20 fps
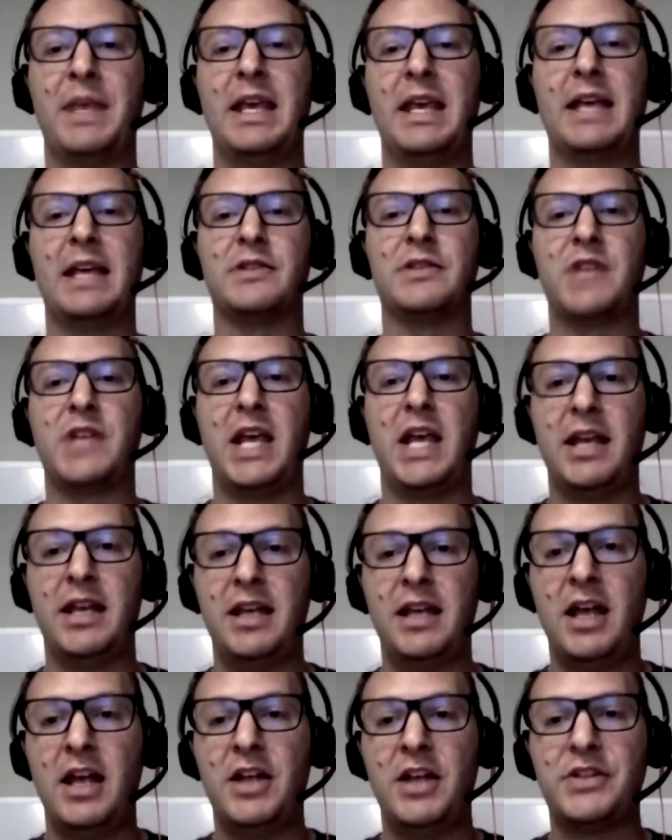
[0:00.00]
is 10
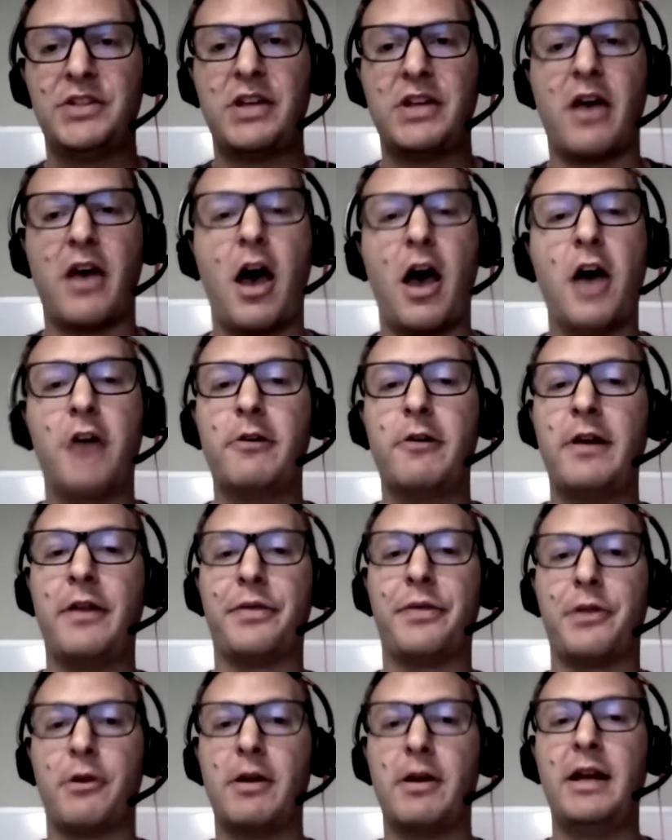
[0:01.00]
to the
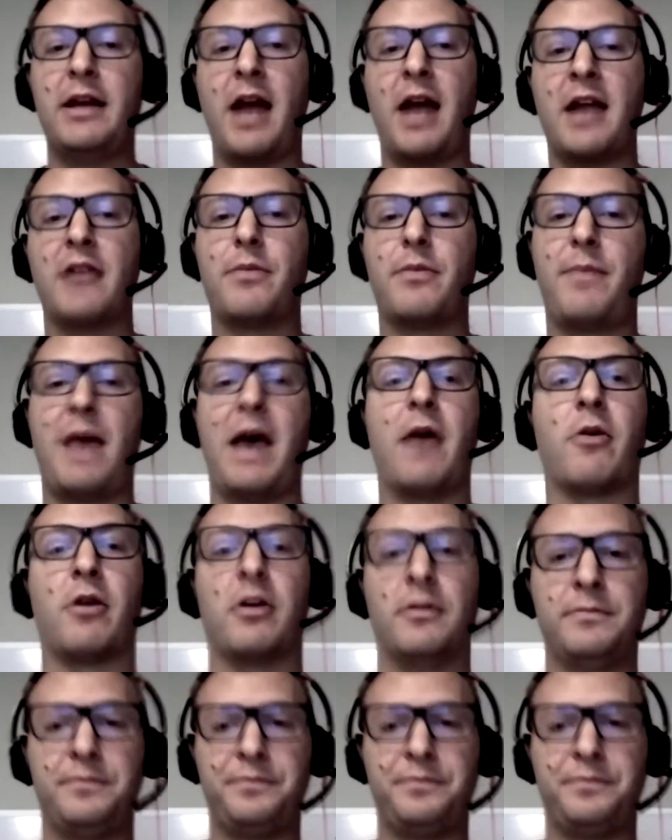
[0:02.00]
139th power.